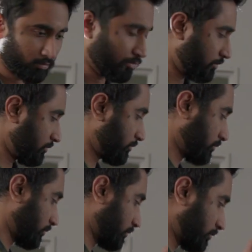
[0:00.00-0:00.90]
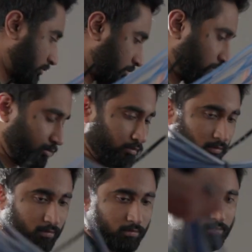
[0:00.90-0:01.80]
They're still in the early
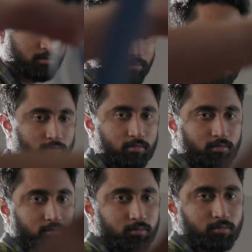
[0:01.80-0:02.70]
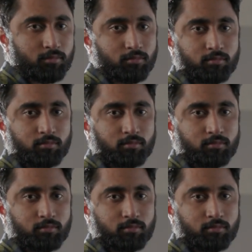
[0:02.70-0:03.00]
adoption phase, and